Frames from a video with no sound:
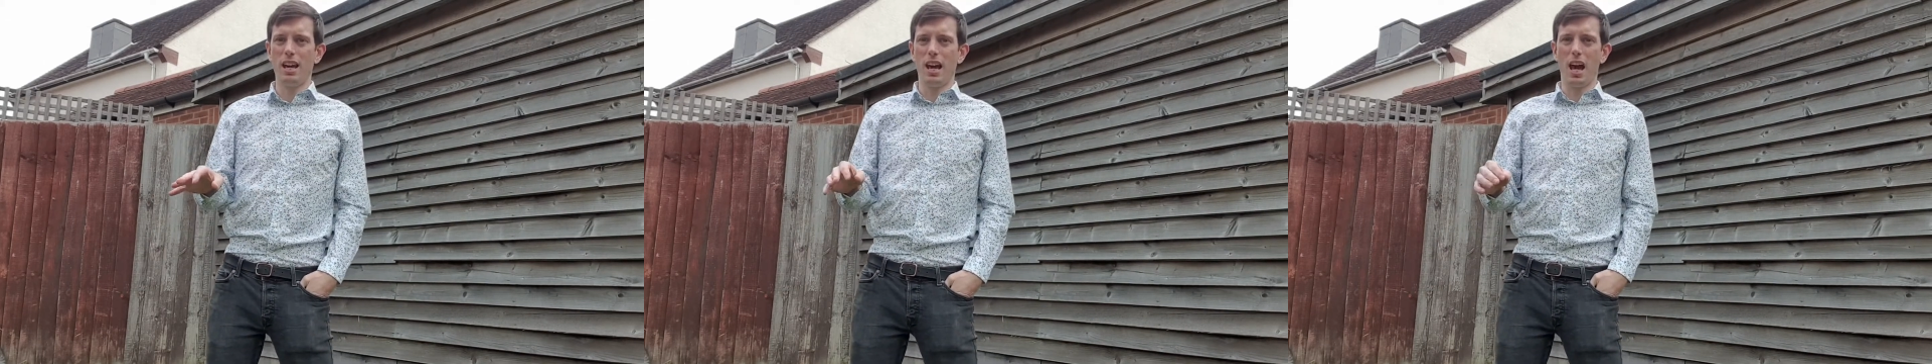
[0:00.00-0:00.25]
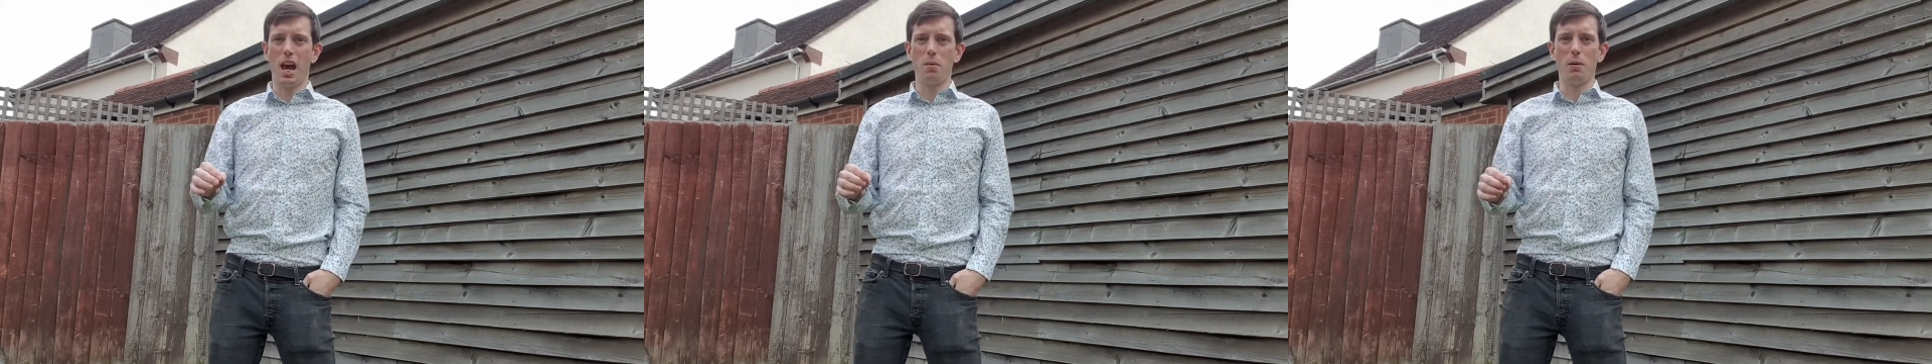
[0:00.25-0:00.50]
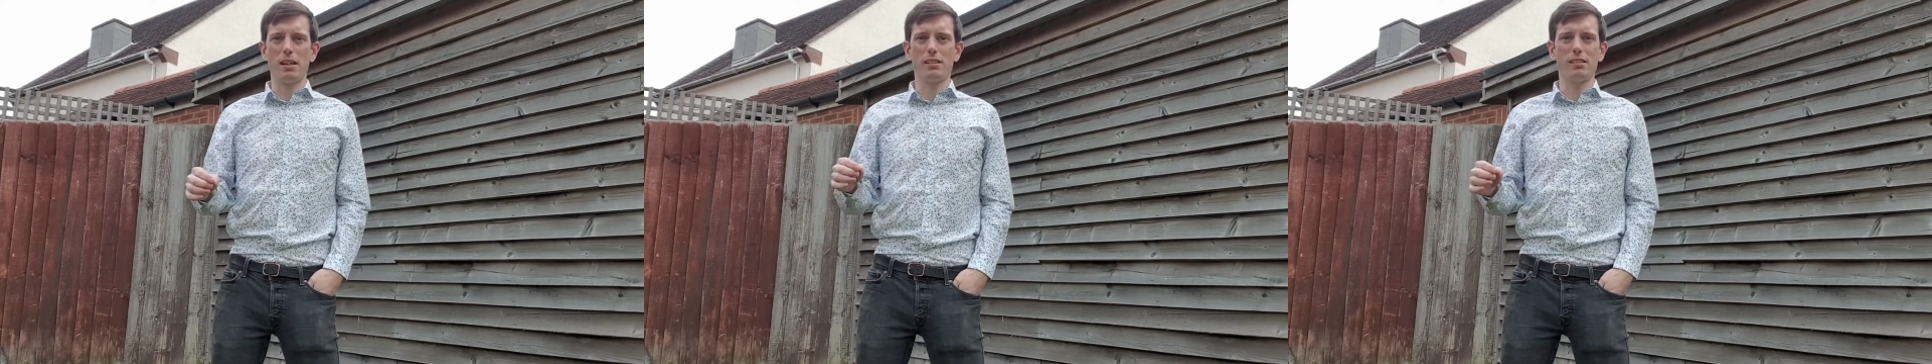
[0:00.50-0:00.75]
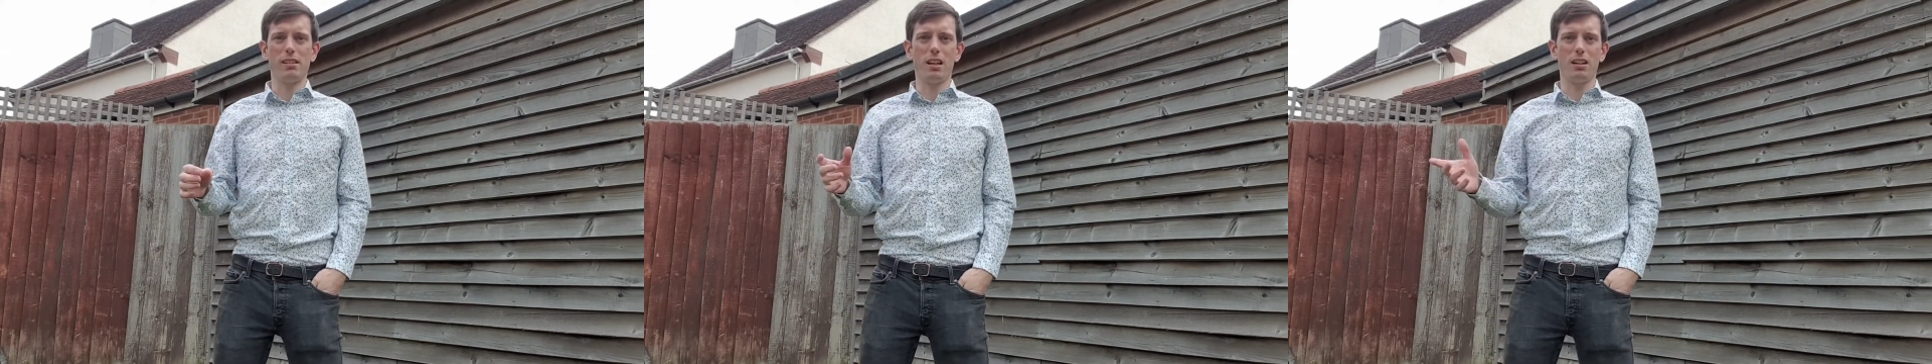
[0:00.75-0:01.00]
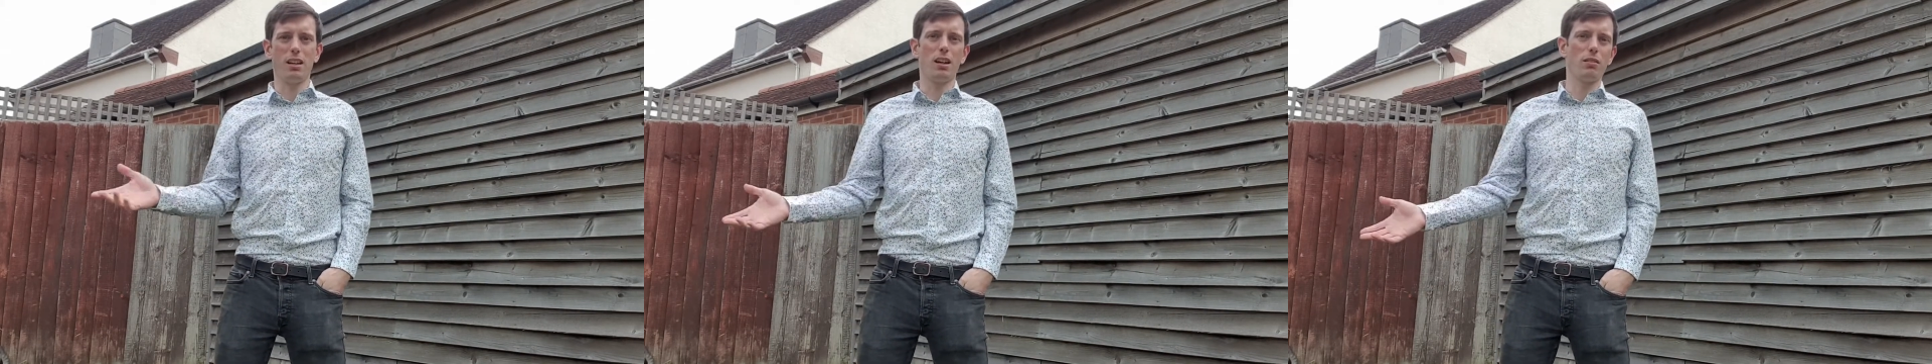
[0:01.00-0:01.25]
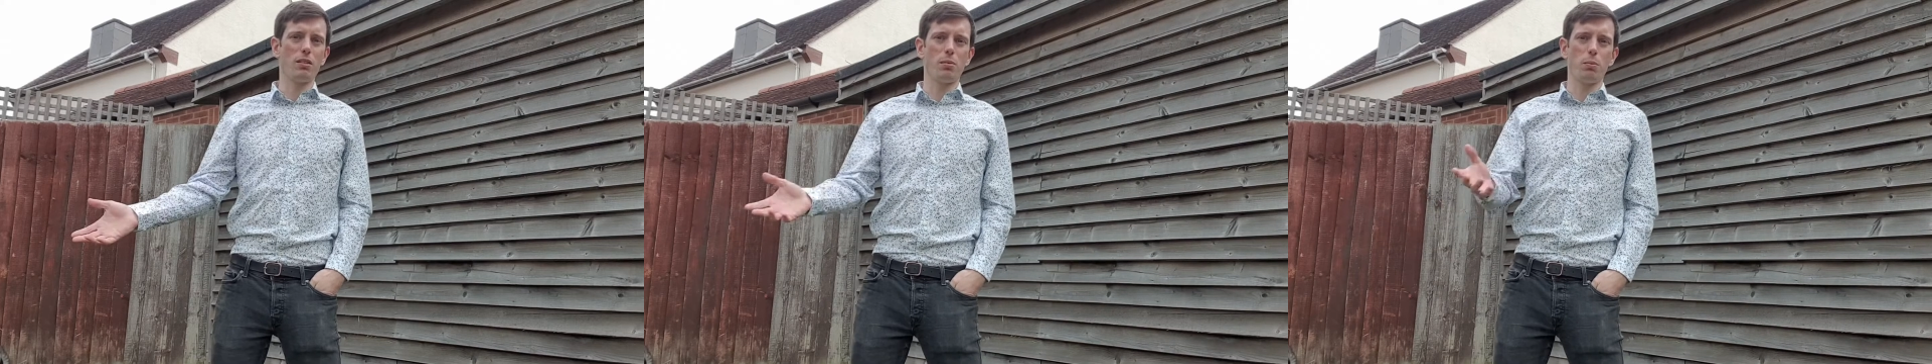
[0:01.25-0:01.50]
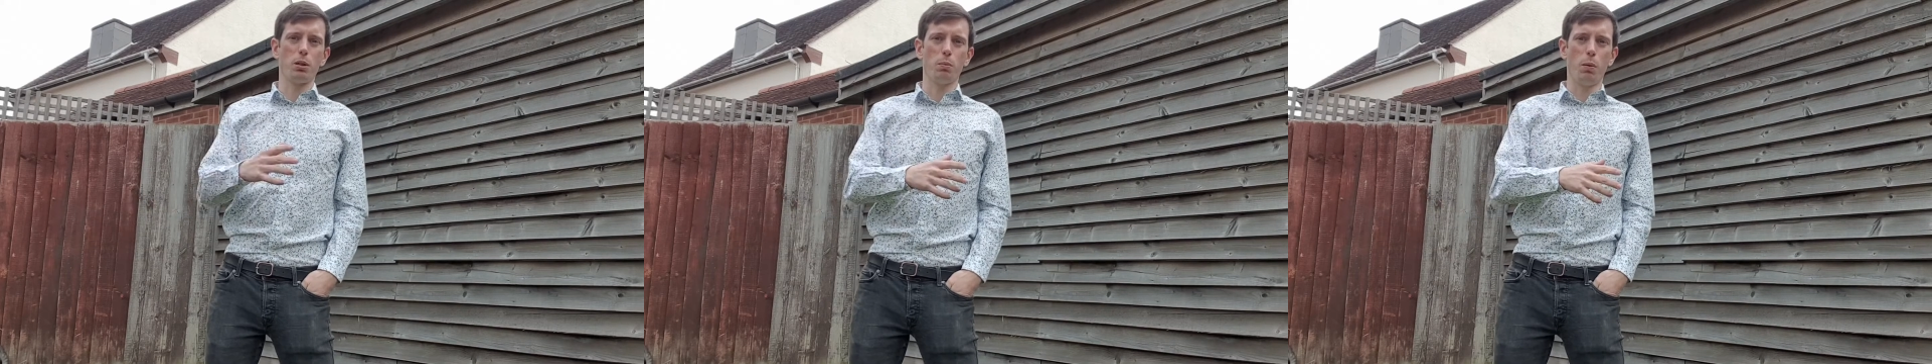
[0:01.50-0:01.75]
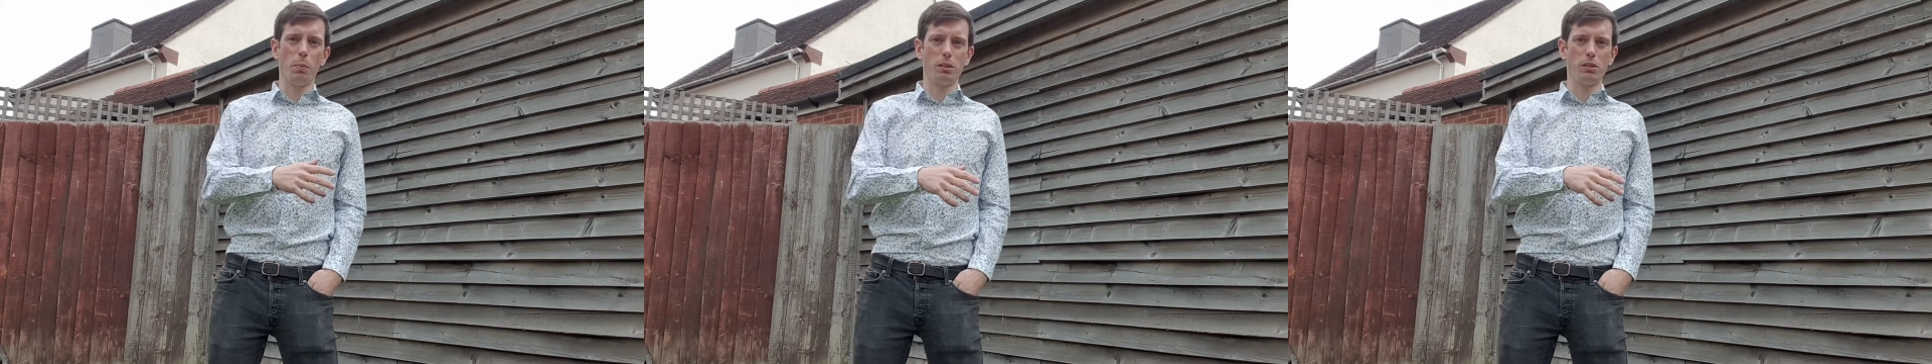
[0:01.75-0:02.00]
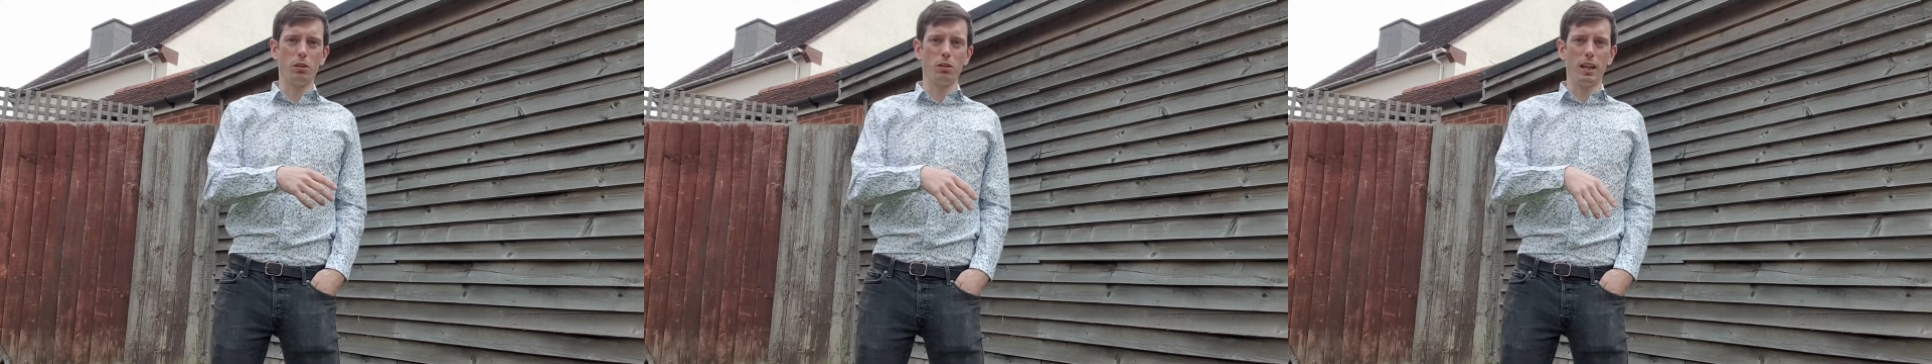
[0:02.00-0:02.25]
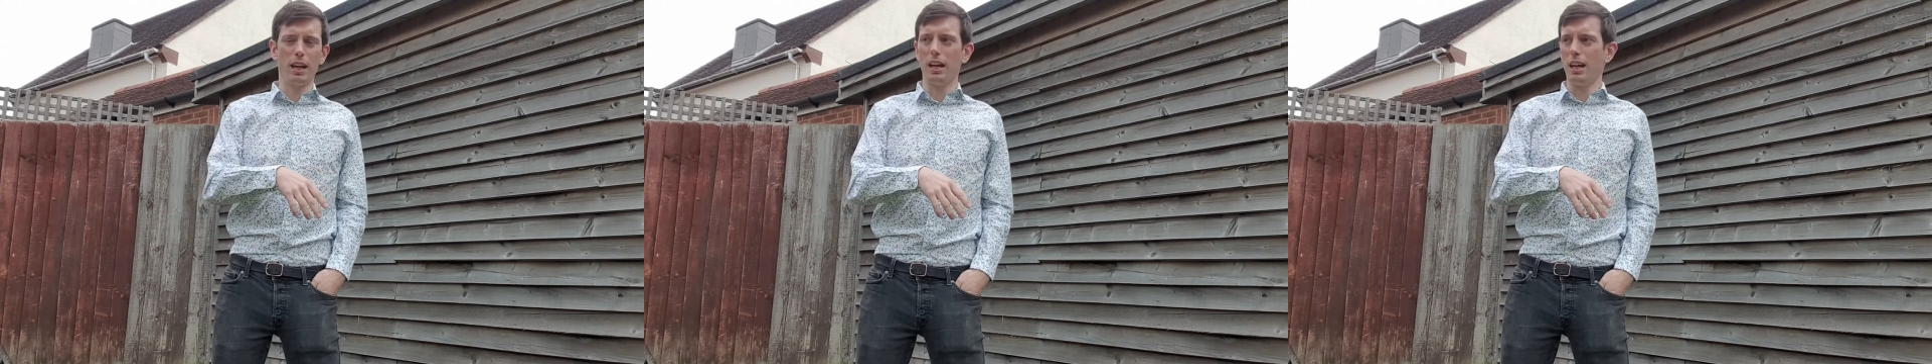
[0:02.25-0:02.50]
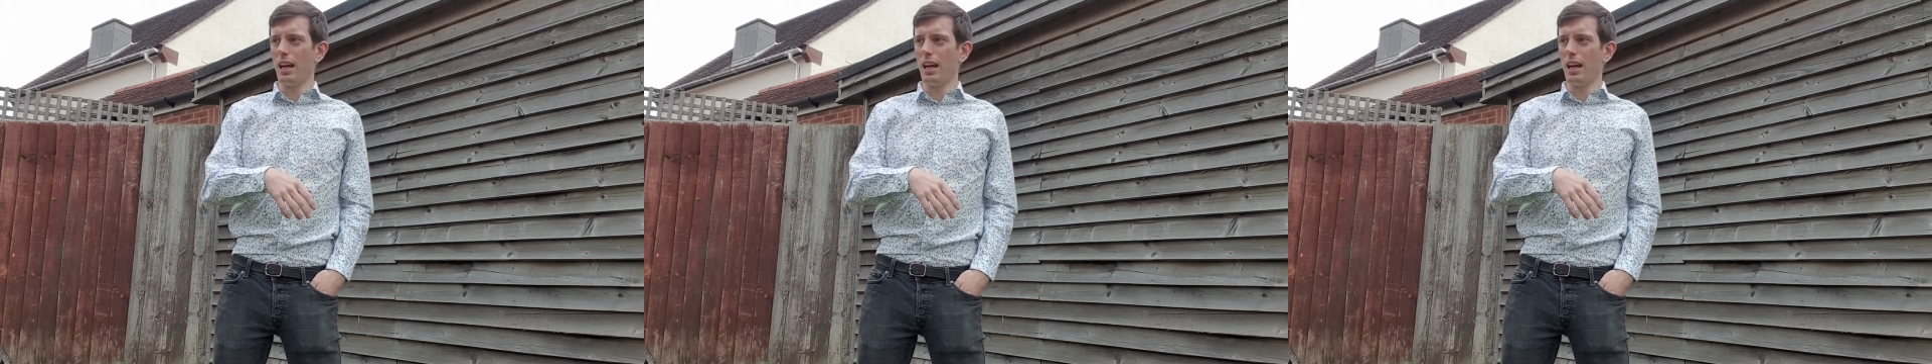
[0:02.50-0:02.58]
As I said, I run something called PropertyToolkit,